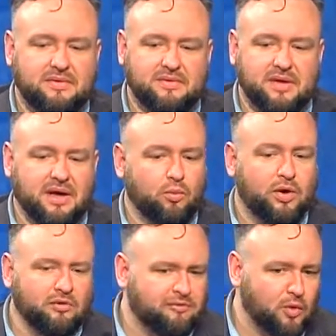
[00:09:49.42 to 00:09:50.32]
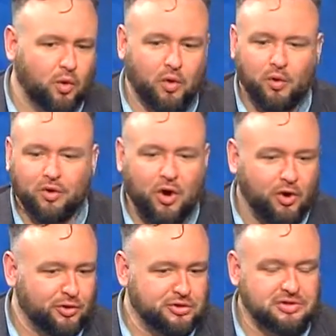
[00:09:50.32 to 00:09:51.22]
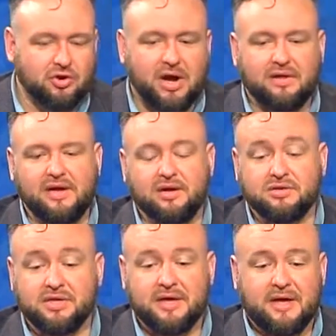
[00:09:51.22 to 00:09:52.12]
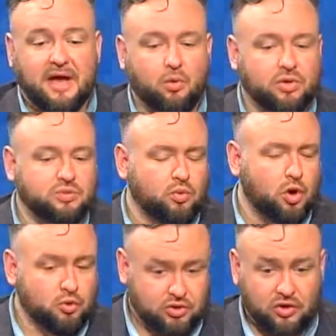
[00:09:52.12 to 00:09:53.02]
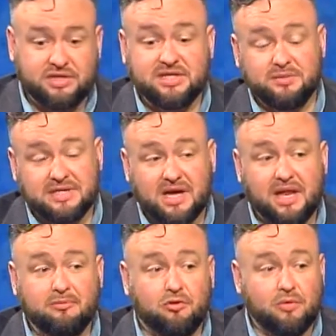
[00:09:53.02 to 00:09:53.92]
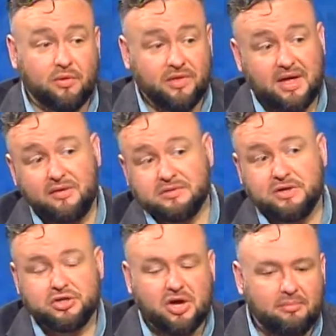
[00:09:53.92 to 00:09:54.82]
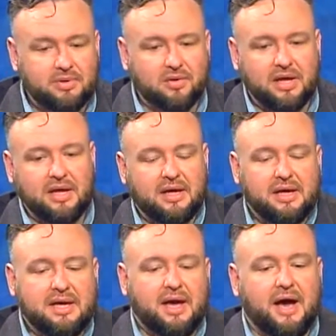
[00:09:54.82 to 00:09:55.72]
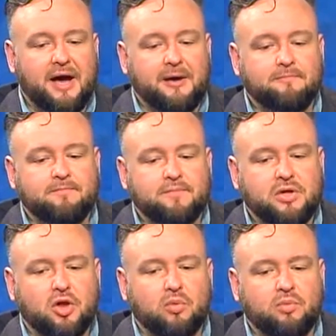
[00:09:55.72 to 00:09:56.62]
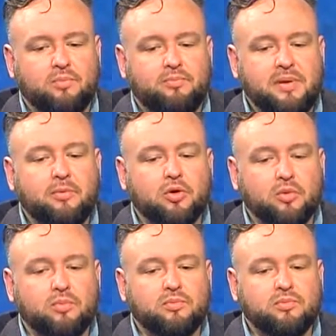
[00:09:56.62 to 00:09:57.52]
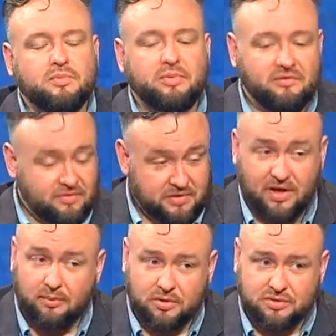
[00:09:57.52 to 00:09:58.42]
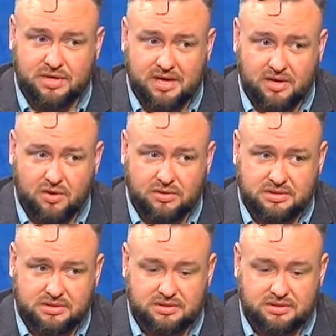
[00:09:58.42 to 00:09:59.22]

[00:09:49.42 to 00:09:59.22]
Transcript: Winter Floral, Gardeners, Dry Cleaners. We're starting to see some exciting movement with the Kelly's Men's Shop building. People are developers are taking notice,